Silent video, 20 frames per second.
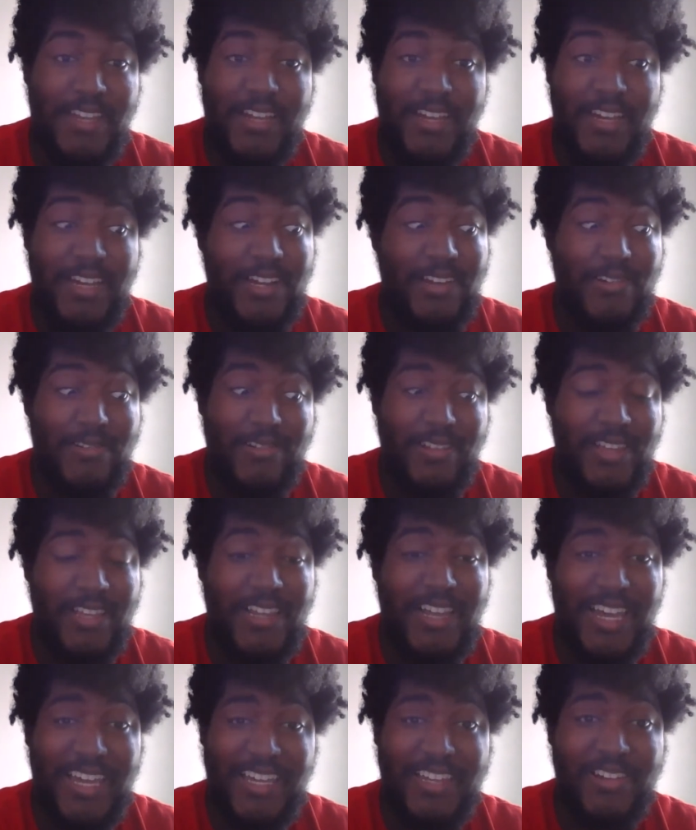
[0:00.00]
I don't really
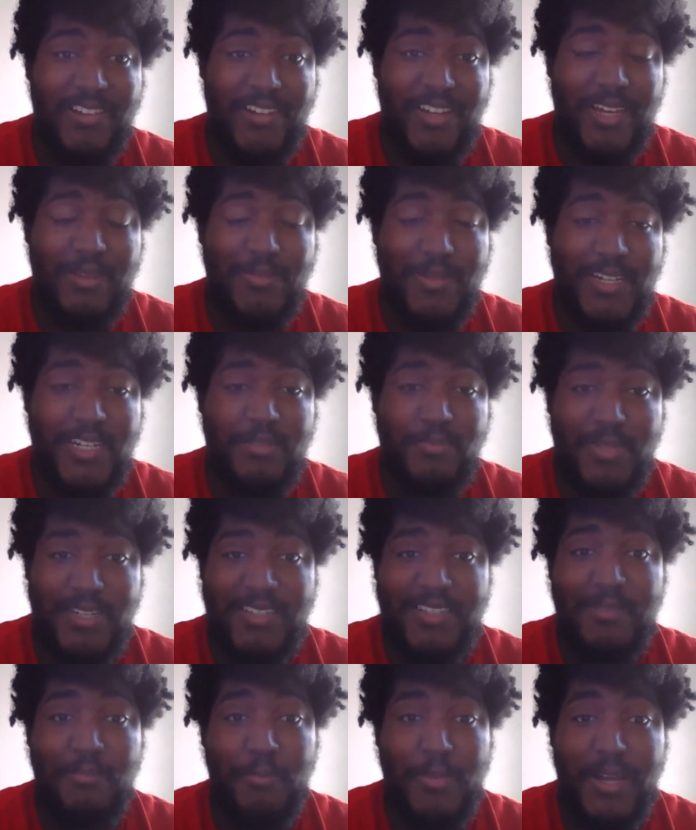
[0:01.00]
like it all that much, but
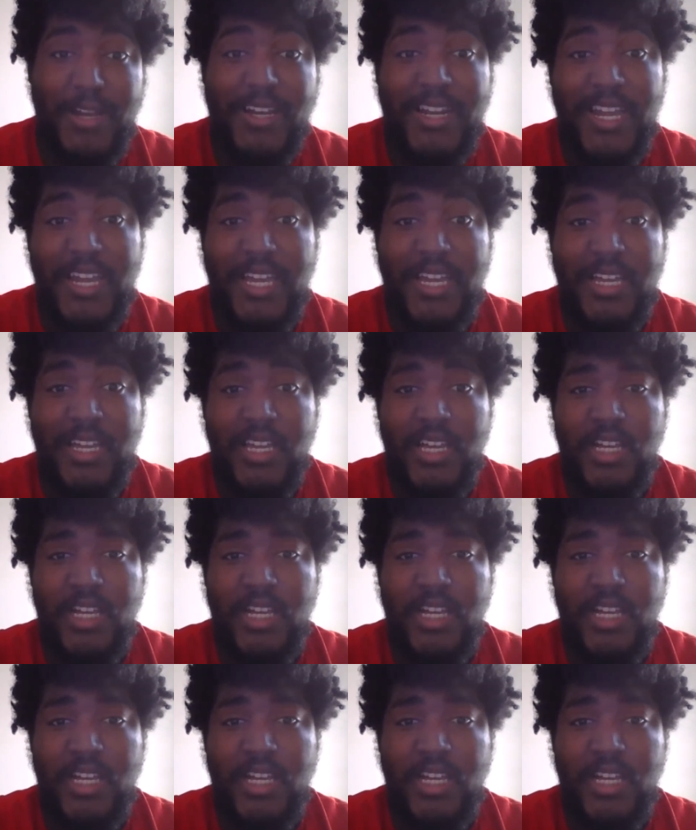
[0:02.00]
it's a Monday.